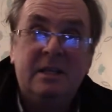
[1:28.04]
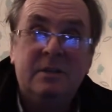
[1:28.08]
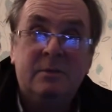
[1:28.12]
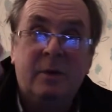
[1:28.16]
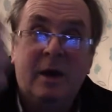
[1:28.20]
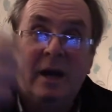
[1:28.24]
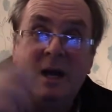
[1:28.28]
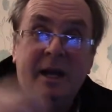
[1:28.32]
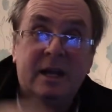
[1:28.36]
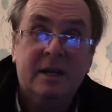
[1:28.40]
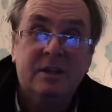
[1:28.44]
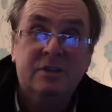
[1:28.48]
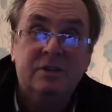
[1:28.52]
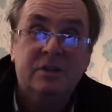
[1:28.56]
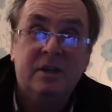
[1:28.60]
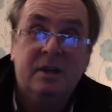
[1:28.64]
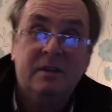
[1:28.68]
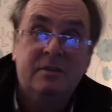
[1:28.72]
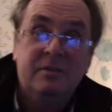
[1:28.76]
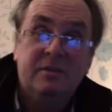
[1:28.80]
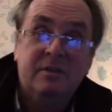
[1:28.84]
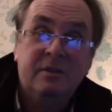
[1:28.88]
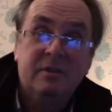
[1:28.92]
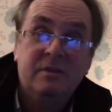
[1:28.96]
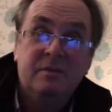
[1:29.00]
into a
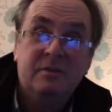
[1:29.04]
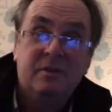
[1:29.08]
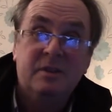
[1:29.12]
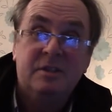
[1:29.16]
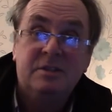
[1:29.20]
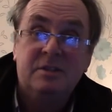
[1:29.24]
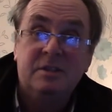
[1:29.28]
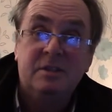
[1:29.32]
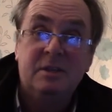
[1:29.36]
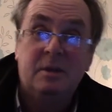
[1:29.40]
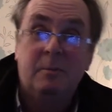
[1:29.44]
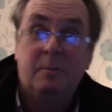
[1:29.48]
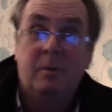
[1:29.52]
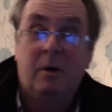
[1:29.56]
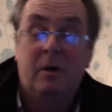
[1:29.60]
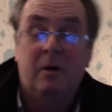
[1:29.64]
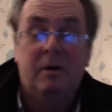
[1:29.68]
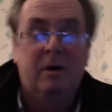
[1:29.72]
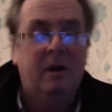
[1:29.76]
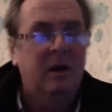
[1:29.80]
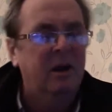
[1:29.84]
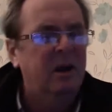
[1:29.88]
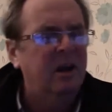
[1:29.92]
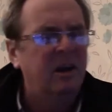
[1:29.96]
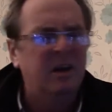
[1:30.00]
handkerchief, fits in your
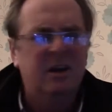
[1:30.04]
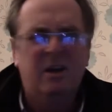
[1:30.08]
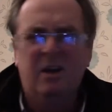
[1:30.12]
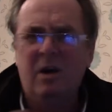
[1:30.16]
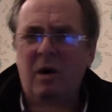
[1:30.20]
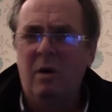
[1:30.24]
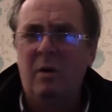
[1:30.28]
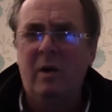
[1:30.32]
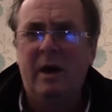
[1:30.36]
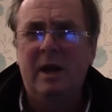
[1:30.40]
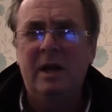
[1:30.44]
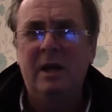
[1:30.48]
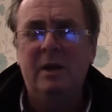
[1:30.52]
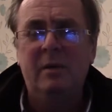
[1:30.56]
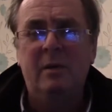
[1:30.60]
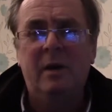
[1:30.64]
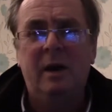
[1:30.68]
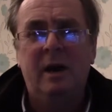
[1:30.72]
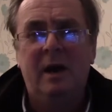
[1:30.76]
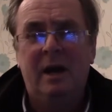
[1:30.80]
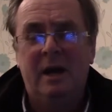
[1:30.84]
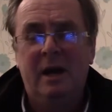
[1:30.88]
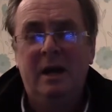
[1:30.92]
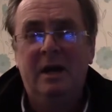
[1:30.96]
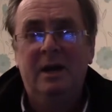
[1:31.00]
pocket, go
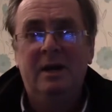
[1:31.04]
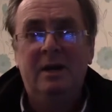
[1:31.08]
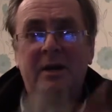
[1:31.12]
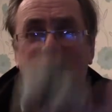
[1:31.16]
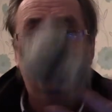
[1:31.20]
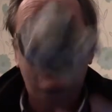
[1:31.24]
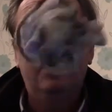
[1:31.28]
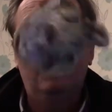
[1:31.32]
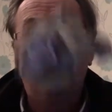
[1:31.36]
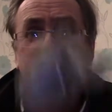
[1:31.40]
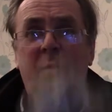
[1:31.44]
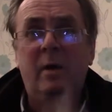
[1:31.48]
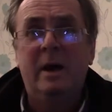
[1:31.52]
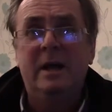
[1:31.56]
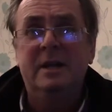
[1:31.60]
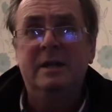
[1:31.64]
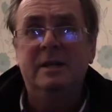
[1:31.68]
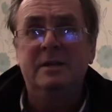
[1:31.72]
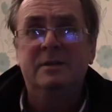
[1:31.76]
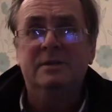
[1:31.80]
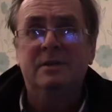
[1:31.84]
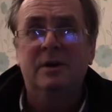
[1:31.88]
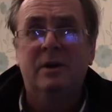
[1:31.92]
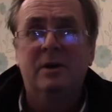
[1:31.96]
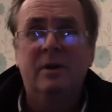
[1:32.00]
anywhere, no
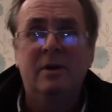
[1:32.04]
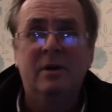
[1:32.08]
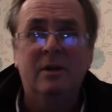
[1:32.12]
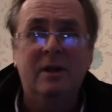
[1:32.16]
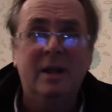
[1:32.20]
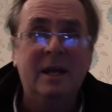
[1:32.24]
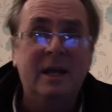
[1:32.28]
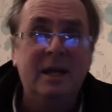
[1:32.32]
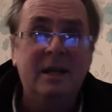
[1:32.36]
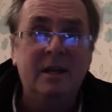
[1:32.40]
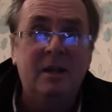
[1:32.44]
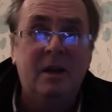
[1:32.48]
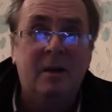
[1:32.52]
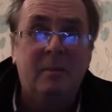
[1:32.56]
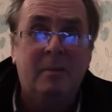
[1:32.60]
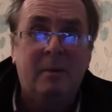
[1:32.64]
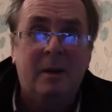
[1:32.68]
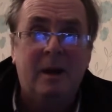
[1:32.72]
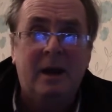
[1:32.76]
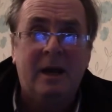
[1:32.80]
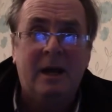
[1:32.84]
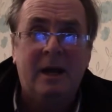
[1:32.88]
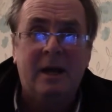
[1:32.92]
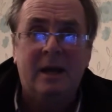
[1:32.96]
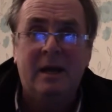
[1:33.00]
weight at all, in your
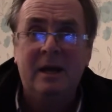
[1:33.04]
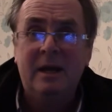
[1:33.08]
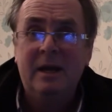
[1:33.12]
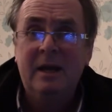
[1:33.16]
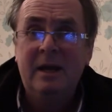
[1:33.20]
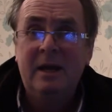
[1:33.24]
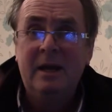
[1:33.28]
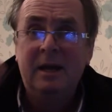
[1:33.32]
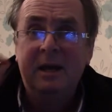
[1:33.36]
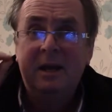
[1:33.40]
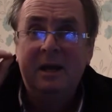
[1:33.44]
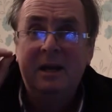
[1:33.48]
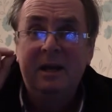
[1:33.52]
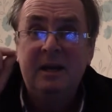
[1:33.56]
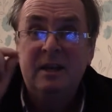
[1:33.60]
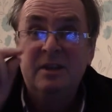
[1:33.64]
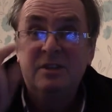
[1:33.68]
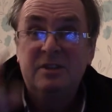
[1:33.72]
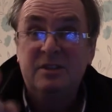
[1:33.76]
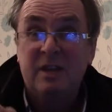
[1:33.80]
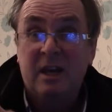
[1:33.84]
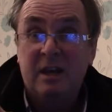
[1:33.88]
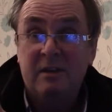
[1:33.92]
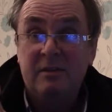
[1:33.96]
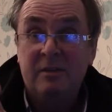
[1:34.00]
bag,
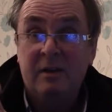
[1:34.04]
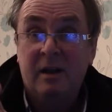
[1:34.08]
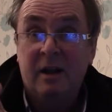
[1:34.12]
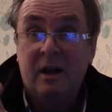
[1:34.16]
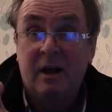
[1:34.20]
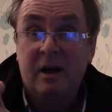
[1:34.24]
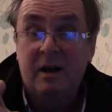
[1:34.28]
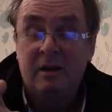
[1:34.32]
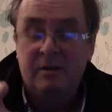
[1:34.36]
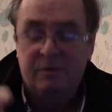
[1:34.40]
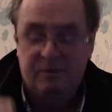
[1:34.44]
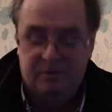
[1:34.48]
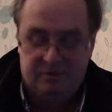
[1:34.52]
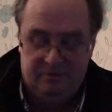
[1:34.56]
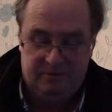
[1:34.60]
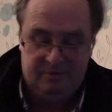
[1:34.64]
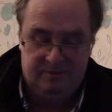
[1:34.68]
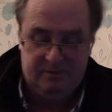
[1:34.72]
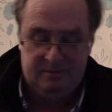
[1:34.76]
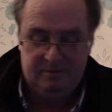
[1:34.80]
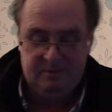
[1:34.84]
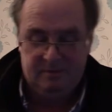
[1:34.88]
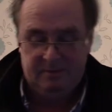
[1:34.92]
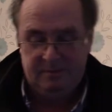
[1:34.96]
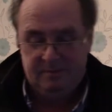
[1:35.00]
save your life.
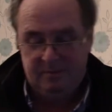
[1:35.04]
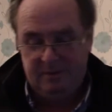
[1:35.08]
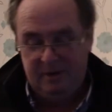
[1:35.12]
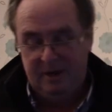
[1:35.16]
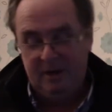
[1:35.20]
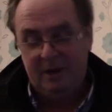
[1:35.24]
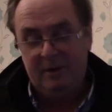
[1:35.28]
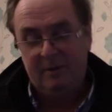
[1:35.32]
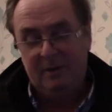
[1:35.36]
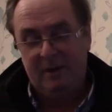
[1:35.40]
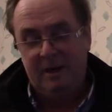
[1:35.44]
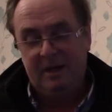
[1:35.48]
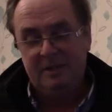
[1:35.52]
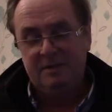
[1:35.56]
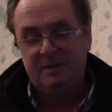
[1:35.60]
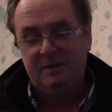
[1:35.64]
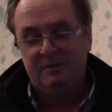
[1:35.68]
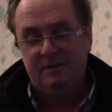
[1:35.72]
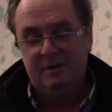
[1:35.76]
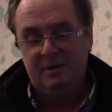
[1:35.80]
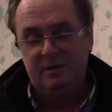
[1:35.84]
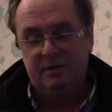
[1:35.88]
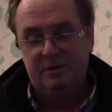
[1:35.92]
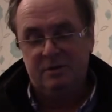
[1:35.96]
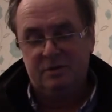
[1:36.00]
But anyway,
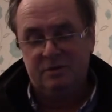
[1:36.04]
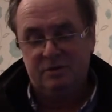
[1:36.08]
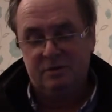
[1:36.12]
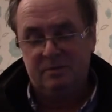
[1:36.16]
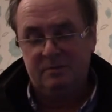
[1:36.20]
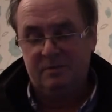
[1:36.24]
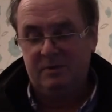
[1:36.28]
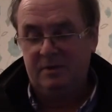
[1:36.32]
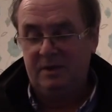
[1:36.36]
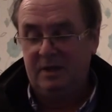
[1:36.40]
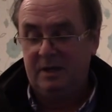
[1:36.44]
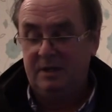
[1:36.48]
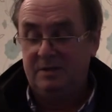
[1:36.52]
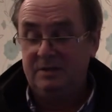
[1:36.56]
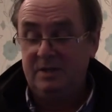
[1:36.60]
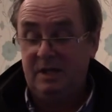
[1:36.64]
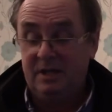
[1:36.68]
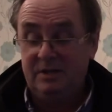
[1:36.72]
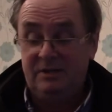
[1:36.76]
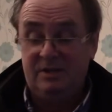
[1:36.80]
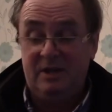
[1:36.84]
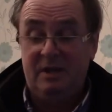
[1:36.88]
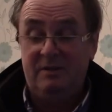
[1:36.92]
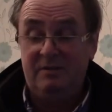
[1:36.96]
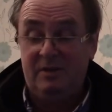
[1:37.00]
let's have a look at some
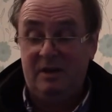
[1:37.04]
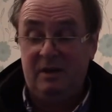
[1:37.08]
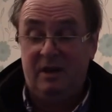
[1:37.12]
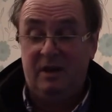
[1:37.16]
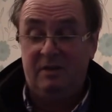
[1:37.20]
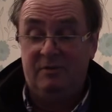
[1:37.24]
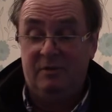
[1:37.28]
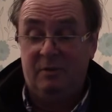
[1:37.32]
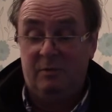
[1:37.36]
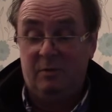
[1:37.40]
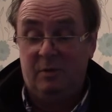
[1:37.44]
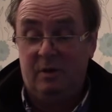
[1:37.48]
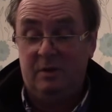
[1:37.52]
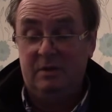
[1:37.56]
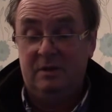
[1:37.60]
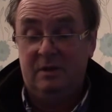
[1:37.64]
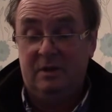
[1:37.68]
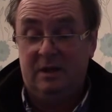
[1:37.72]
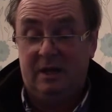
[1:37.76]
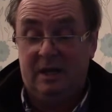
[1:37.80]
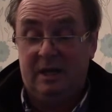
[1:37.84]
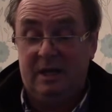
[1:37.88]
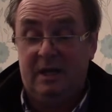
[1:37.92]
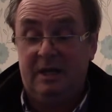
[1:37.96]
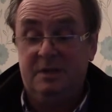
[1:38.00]
things. Save your life for
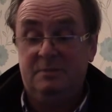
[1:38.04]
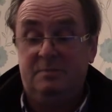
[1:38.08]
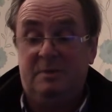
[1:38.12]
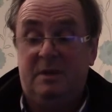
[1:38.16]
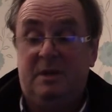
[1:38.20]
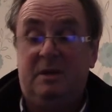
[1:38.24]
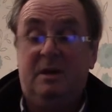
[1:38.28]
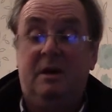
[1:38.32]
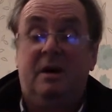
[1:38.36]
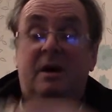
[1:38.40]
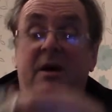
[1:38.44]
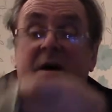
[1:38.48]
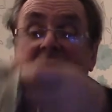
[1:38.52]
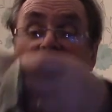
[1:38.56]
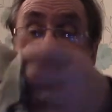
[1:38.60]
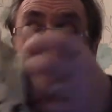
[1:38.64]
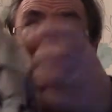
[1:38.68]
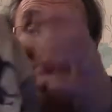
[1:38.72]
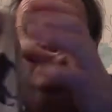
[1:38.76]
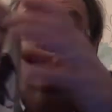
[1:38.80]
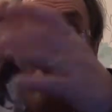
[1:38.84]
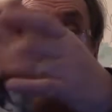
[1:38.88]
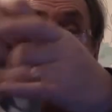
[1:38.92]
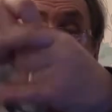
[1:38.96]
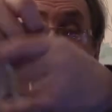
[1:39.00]
one thing is
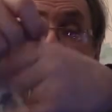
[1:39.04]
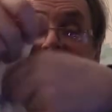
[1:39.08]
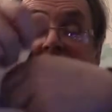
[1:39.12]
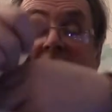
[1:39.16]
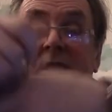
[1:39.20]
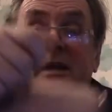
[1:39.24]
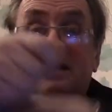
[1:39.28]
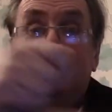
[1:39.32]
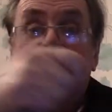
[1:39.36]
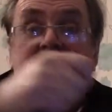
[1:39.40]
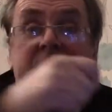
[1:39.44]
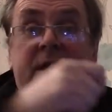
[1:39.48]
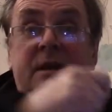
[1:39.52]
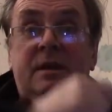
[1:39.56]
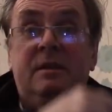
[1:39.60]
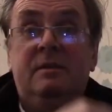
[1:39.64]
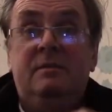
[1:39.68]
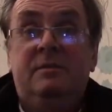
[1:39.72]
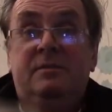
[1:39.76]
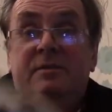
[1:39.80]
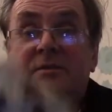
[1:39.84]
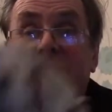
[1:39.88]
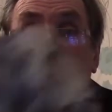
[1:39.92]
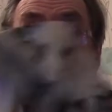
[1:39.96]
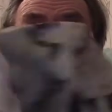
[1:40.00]
because
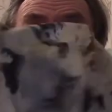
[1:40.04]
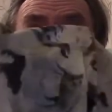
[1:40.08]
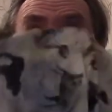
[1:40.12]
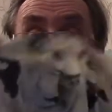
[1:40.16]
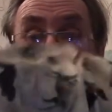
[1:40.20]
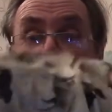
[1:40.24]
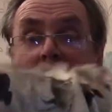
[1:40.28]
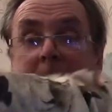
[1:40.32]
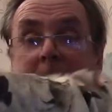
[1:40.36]
if